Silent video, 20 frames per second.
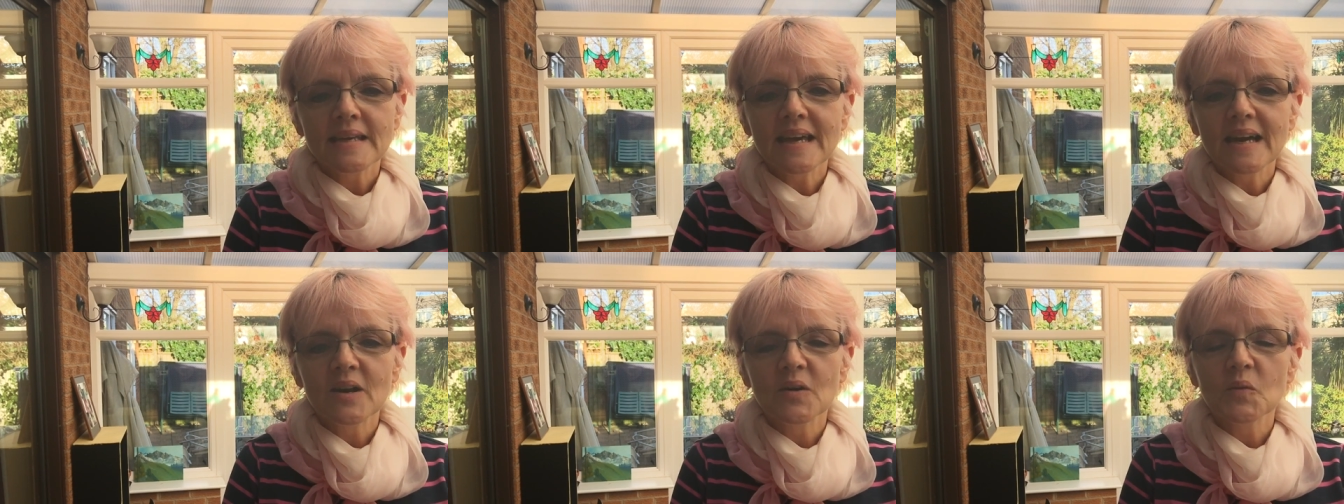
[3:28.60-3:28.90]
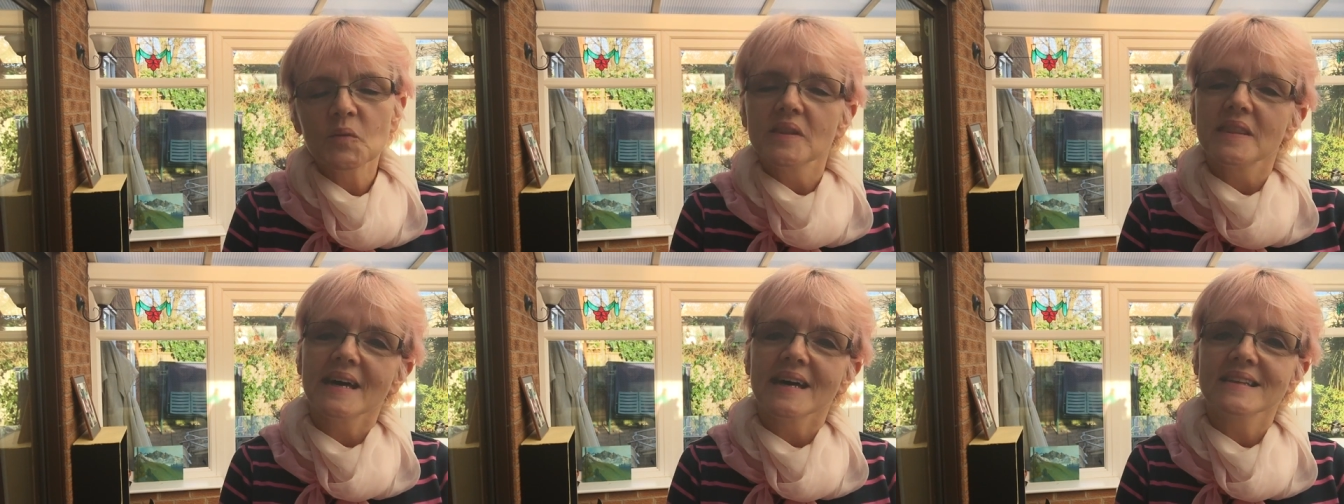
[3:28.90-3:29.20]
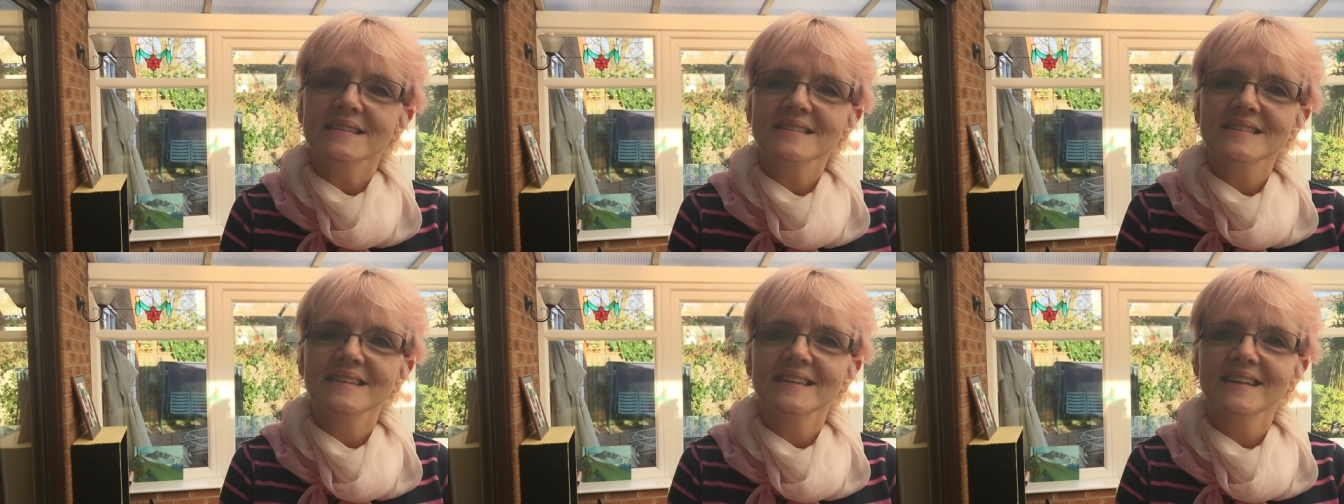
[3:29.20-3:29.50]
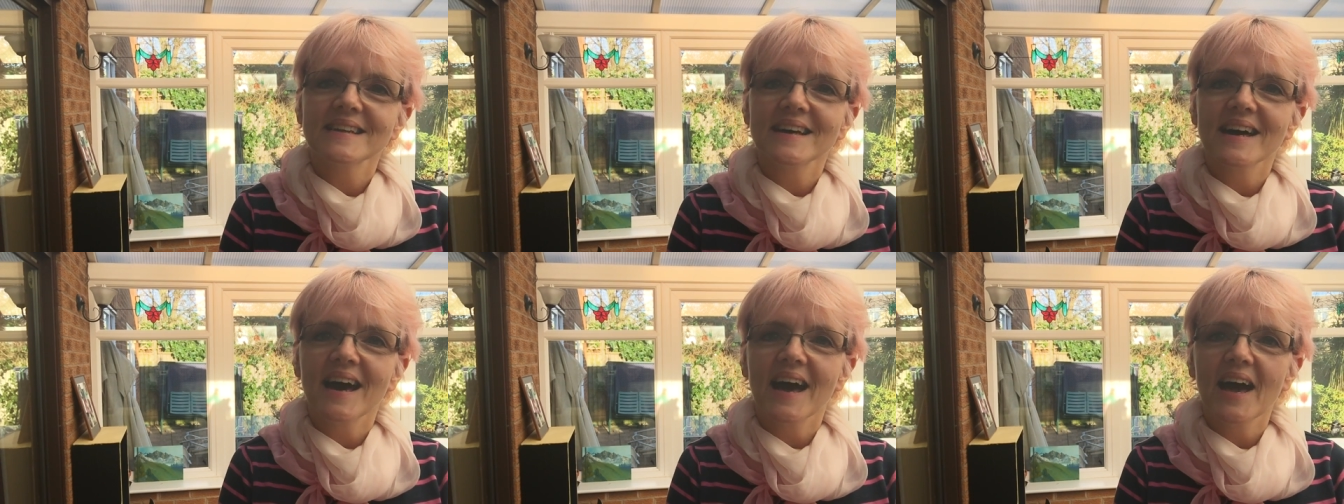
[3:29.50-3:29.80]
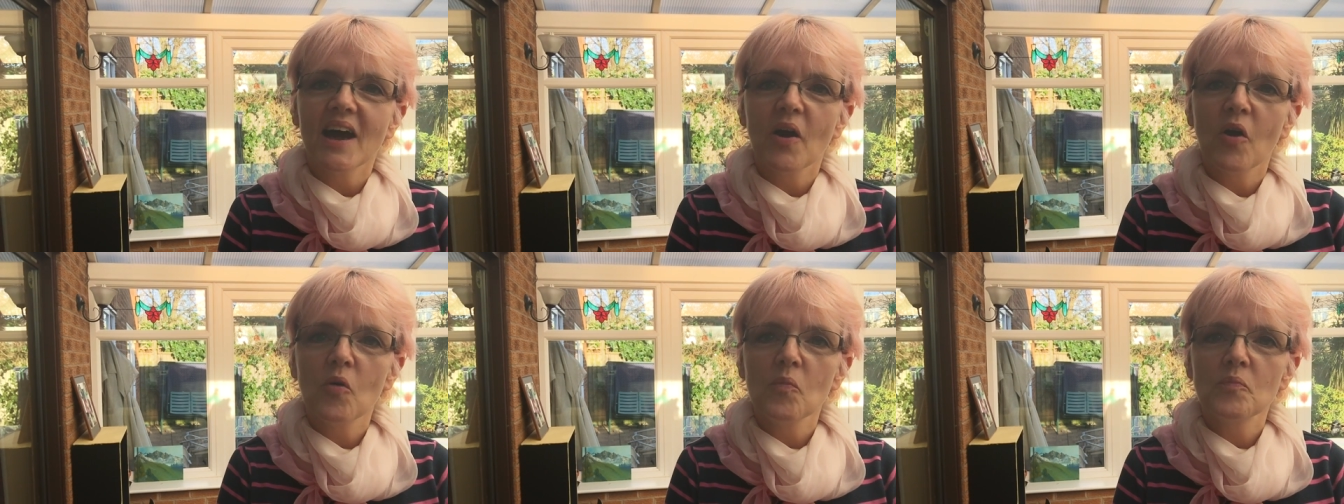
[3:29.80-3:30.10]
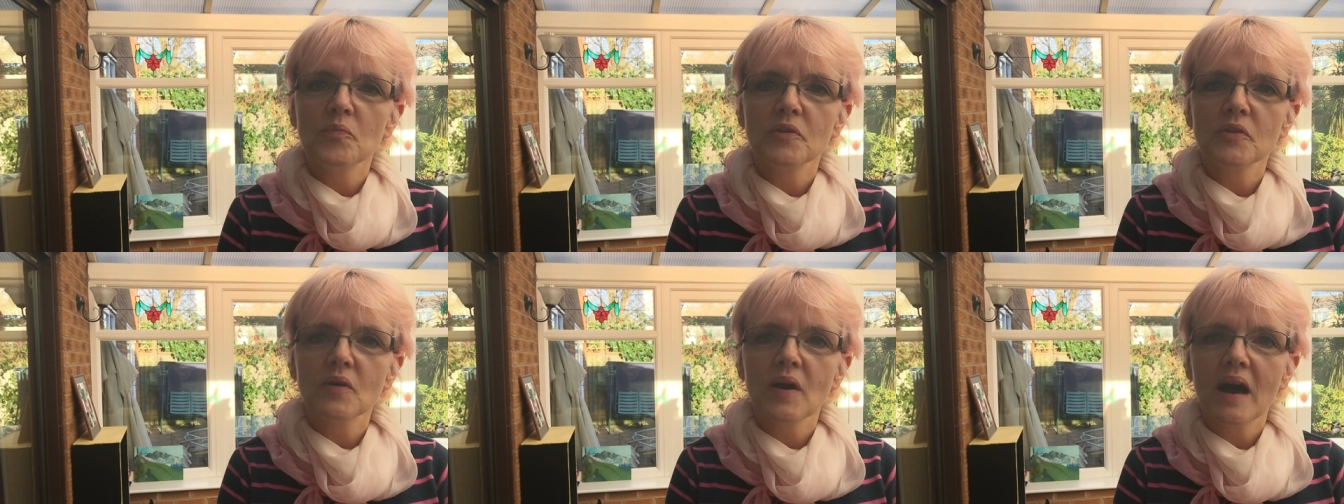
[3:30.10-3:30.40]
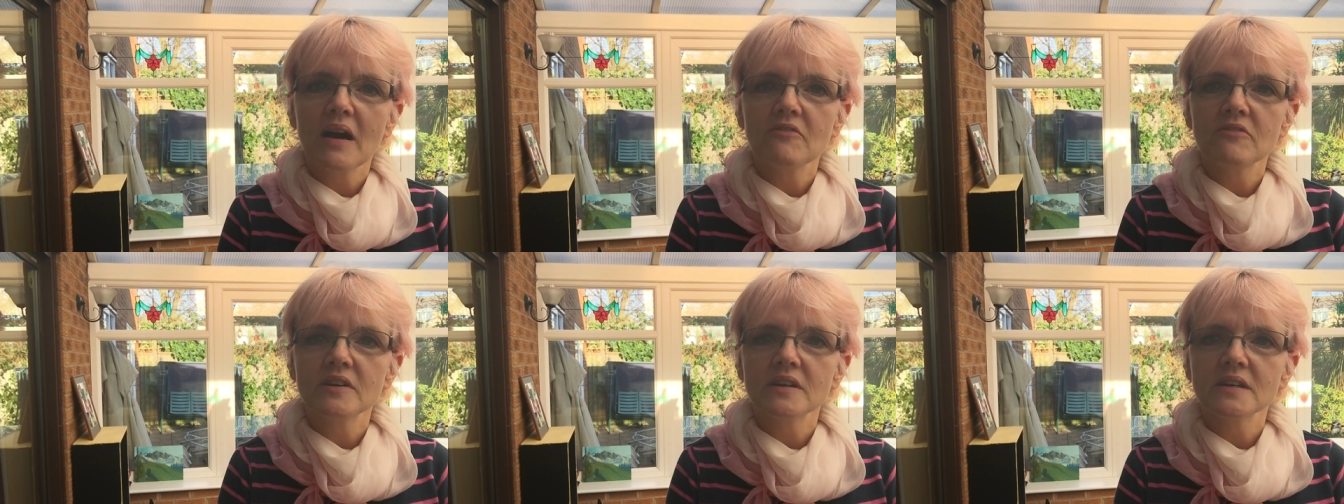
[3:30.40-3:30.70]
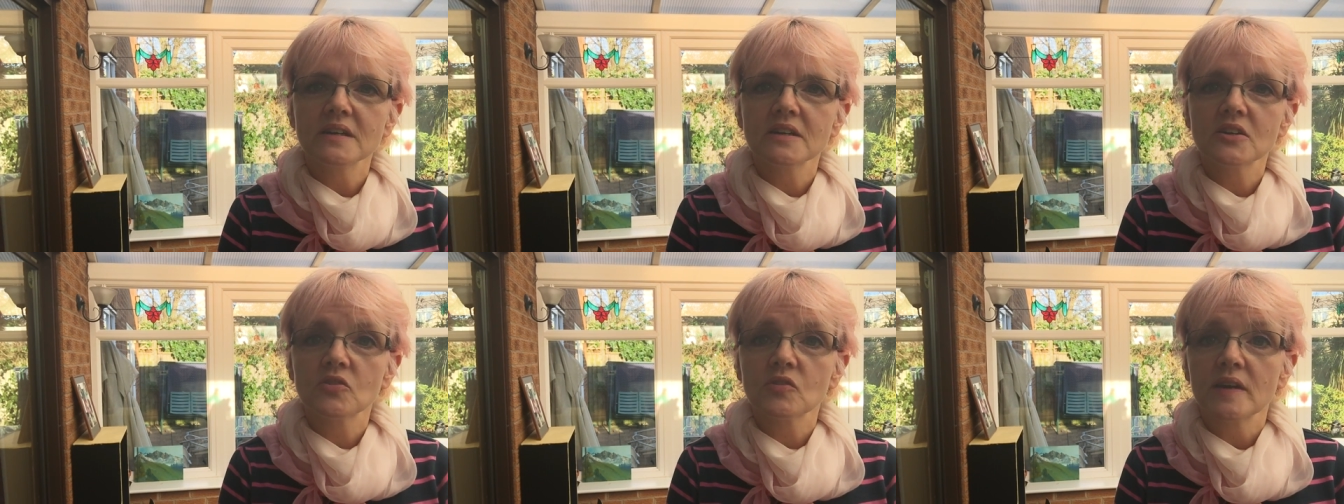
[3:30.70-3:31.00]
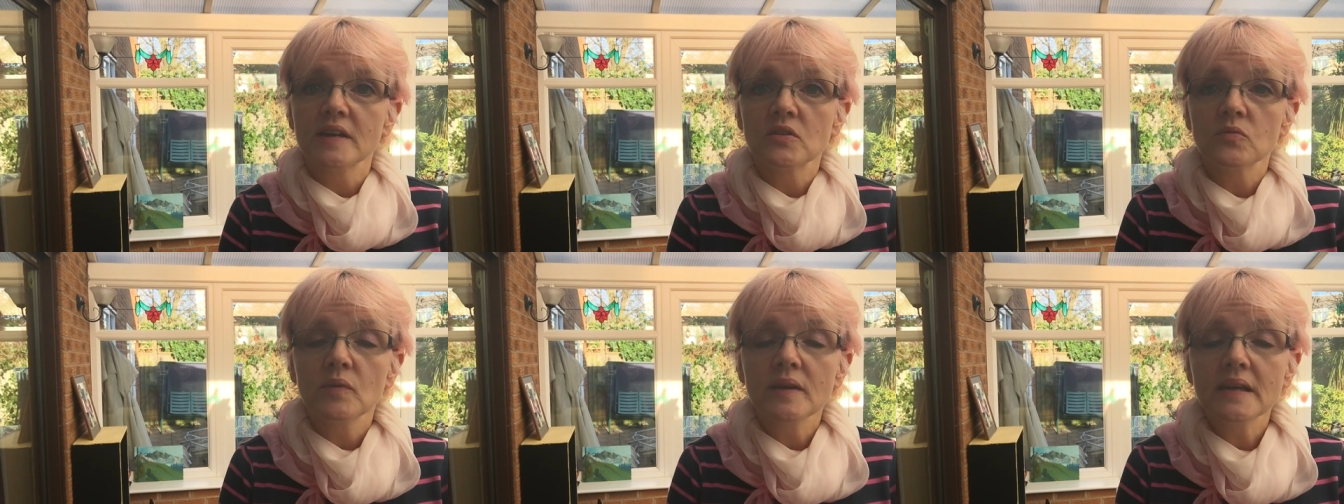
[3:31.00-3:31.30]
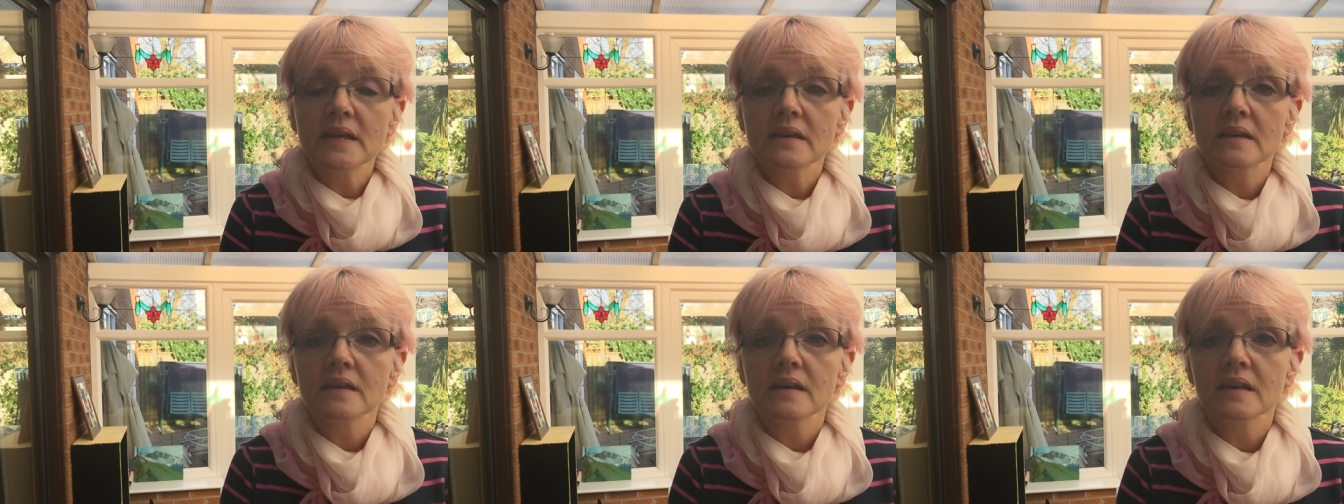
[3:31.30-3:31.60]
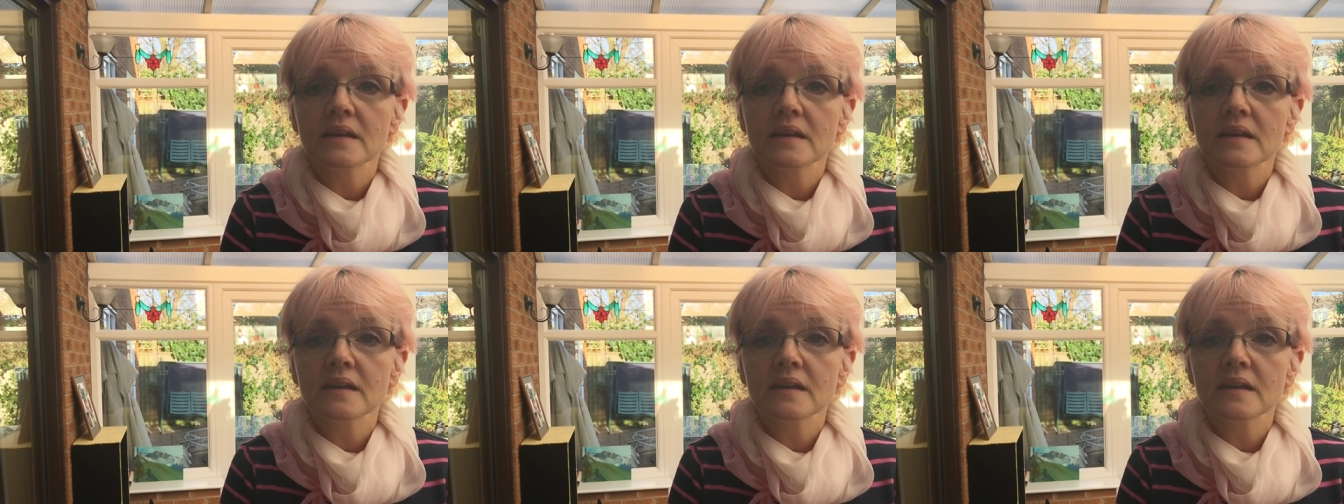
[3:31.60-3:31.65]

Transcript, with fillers: Yeah, with that, I hope you have a great week,